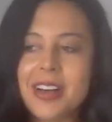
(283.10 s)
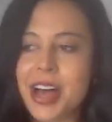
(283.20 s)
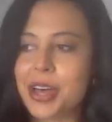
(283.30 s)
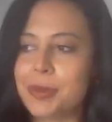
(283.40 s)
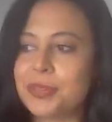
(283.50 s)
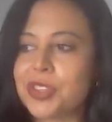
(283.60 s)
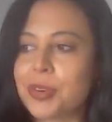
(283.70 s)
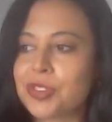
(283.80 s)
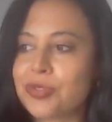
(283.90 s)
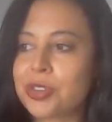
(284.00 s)
Um, so
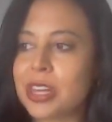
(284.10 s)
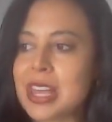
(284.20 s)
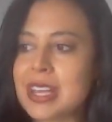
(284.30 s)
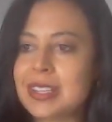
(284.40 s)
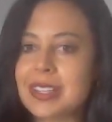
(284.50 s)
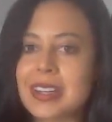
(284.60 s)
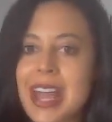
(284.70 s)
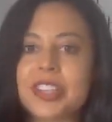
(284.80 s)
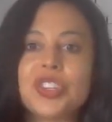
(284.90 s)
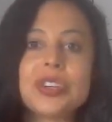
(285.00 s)
it truly is an
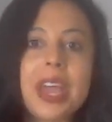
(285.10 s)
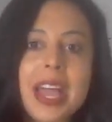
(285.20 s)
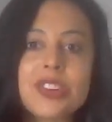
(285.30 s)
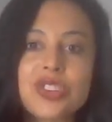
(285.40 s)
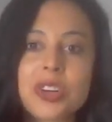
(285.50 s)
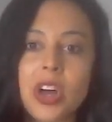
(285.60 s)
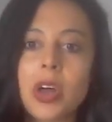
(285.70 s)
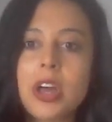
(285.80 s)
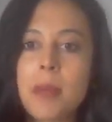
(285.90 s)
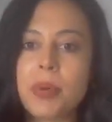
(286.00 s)

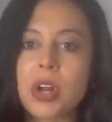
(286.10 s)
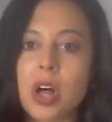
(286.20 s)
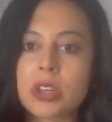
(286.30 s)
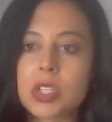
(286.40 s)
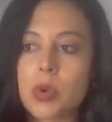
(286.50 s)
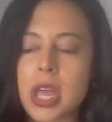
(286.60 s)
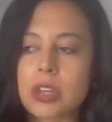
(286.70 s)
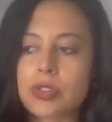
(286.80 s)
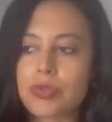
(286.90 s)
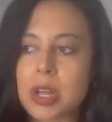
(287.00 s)
educational, but also
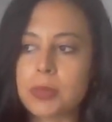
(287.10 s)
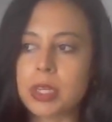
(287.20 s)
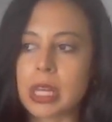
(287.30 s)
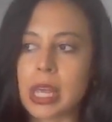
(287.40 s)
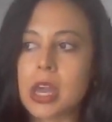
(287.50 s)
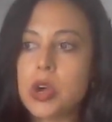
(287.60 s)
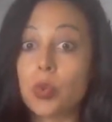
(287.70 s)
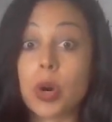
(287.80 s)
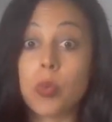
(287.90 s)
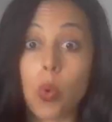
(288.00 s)
extremely
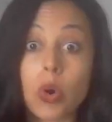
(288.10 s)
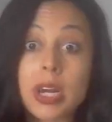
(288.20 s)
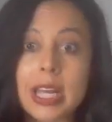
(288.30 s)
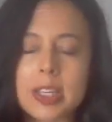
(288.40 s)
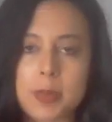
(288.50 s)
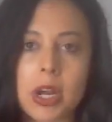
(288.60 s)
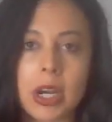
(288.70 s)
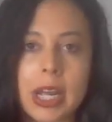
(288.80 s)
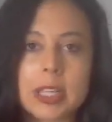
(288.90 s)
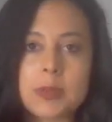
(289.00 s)
rewarding
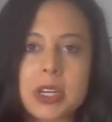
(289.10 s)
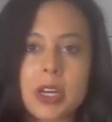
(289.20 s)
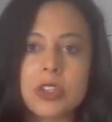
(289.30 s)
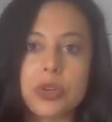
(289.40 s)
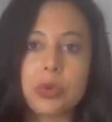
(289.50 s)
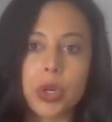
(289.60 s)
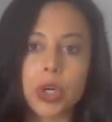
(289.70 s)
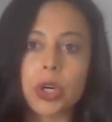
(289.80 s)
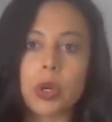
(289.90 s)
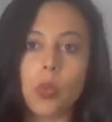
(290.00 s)
experience because you
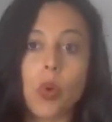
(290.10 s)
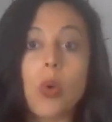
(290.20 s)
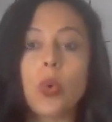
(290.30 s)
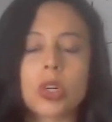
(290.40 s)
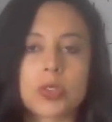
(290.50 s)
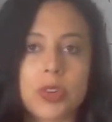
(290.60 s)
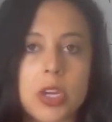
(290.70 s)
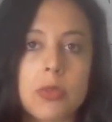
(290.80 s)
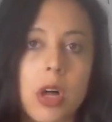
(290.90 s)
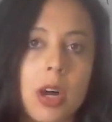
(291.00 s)
learn what works for
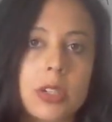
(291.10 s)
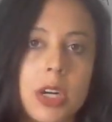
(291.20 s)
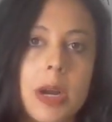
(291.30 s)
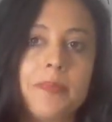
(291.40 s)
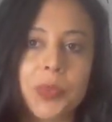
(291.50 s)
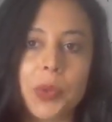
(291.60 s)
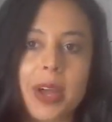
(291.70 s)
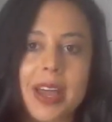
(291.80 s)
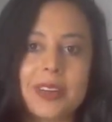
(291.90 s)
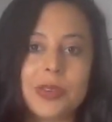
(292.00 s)
you long term.
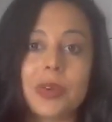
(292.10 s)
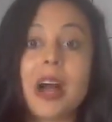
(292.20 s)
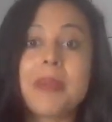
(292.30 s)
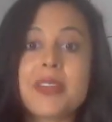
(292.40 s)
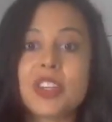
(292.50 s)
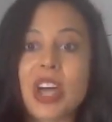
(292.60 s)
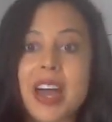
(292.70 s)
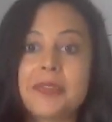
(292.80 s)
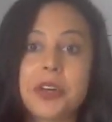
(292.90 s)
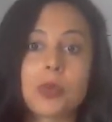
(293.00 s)
Okay, so comment in the chat
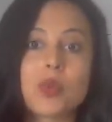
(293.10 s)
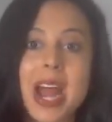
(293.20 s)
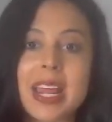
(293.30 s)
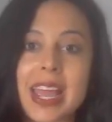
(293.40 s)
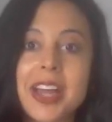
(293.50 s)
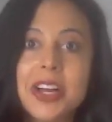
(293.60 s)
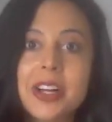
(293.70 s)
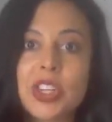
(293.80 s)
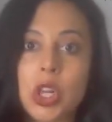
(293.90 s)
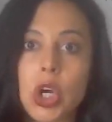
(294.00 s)
if you're ready
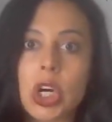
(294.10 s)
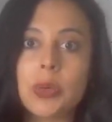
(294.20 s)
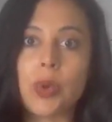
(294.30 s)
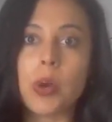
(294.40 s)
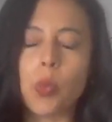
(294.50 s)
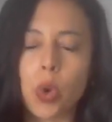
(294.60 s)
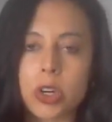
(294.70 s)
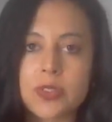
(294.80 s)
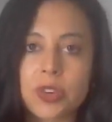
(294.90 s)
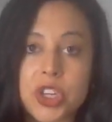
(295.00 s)
to learn what
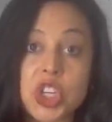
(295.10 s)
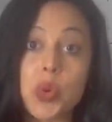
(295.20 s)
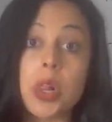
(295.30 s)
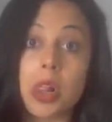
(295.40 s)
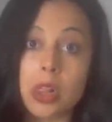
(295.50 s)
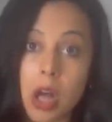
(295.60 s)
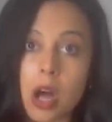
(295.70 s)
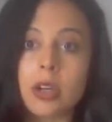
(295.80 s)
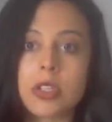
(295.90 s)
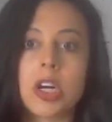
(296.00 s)
works for you
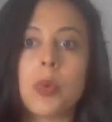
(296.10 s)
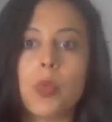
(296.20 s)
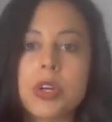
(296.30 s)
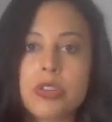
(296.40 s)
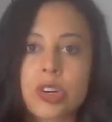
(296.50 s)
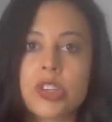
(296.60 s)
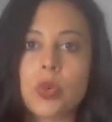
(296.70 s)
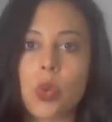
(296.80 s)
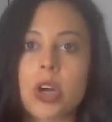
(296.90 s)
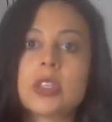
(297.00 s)
long term, what
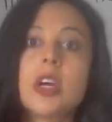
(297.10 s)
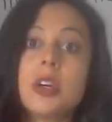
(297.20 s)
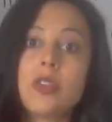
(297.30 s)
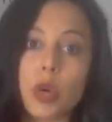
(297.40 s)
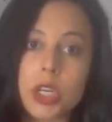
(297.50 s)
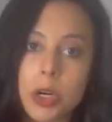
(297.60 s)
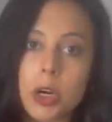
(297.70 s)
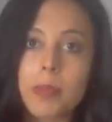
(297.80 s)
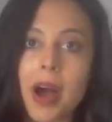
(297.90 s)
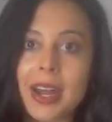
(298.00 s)
nutrition works for
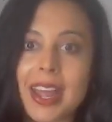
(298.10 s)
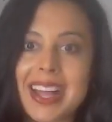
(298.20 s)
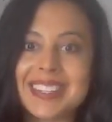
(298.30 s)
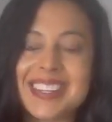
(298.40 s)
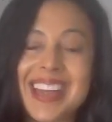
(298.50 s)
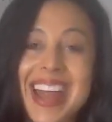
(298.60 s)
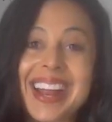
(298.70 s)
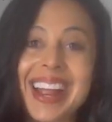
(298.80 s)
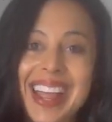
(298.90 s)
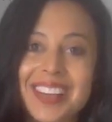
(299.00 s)
your body, and to
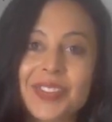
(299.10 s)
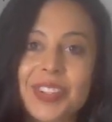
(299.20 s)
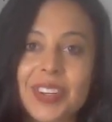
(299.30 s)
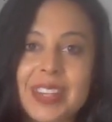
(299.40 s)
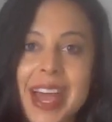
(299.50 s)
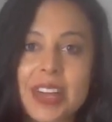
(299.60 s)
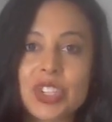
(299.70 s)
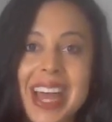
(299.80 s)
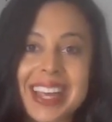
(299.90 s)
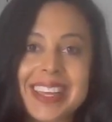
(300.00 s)
get answers.
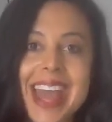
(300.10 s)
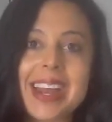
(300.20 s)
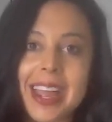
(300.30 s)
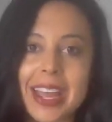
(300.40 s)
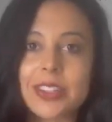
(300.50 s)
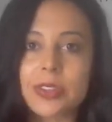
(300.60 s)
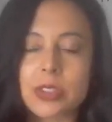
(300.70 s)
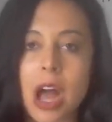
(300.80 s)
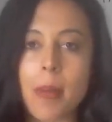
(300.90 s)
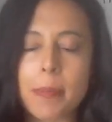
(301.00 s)
Hashtag get answers.
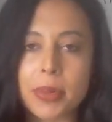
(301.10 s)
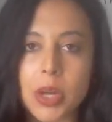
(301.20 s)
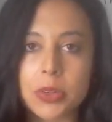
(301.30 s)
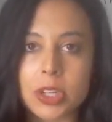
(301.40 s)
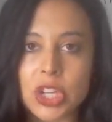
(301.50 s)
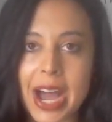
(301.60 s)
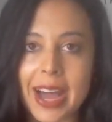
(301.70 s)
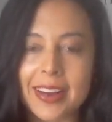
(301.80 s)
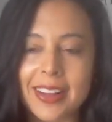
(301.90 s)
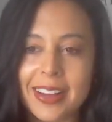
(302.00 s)
Comment below in the
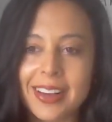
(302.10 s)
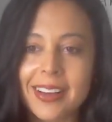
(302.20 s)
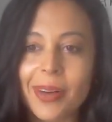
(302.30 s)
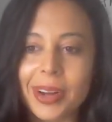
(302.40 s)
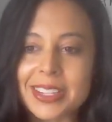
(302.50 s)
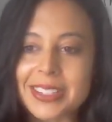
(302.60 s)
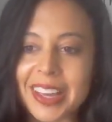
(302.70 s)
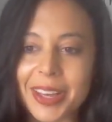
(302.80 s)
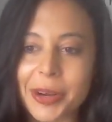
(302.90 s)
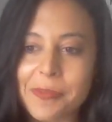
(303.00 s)
chat. I want to
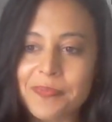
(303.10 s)
see you.